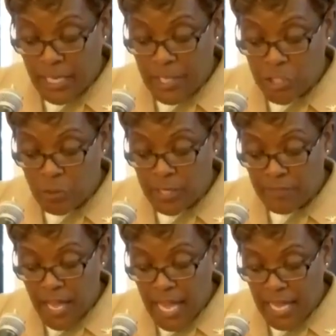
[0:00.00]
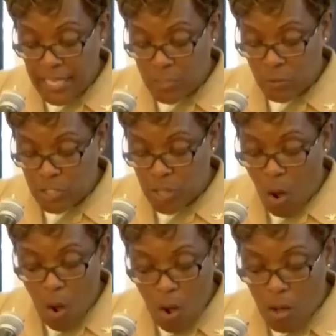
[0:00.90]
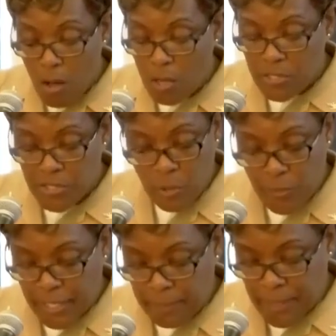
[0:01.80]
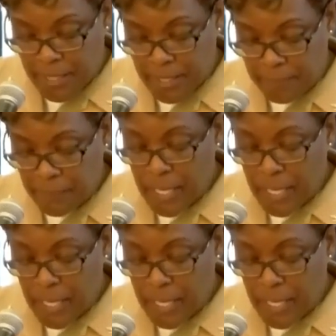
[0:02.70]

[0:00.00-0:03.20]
What I do advise, which is also recommended